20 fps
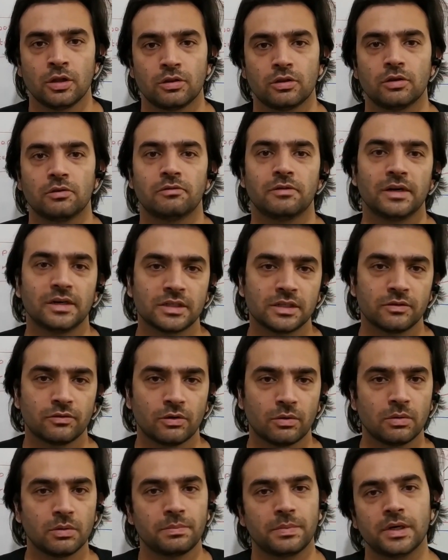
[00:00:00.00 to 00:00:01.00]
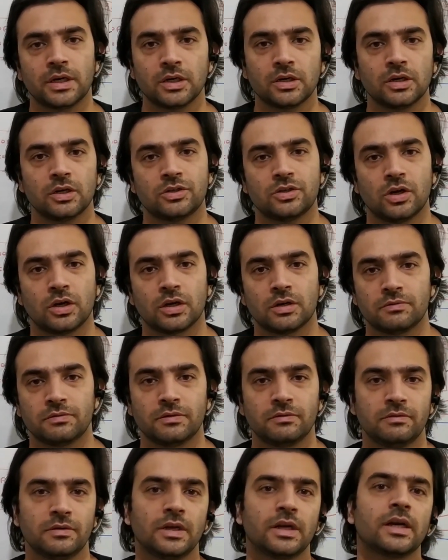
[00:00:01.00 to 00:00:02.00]
So if let's say from a particular
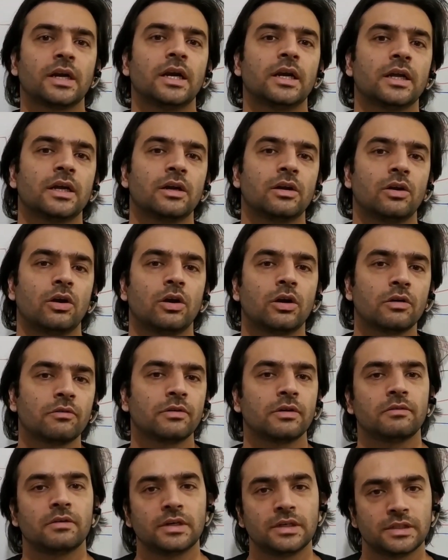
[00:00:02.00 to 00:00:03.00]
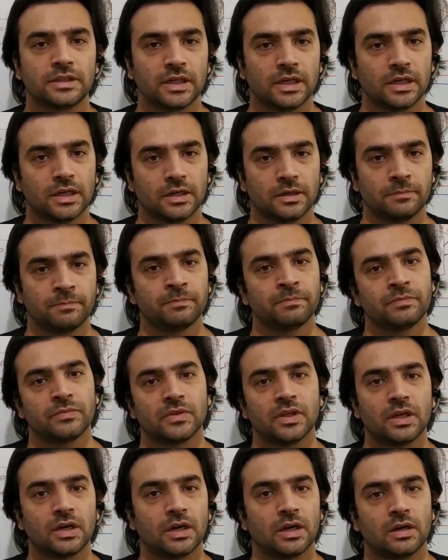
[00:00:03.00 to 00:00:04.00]
geography, we are getting a lot of events saying
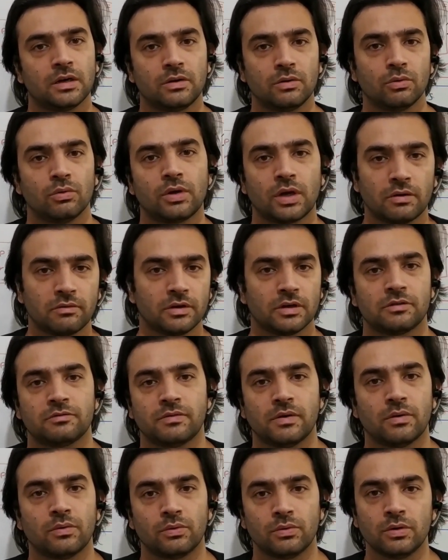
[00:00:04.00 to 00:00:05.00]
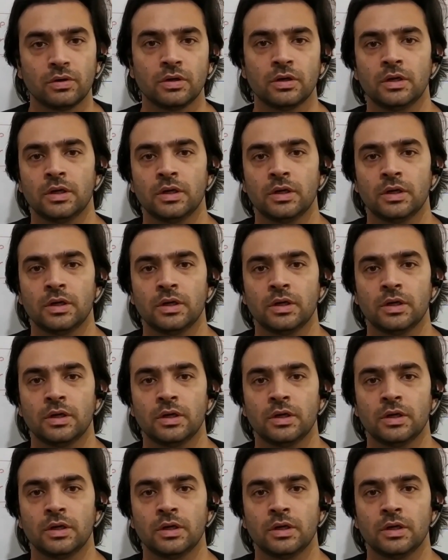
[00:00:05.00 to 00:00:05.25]
there are no drivers found,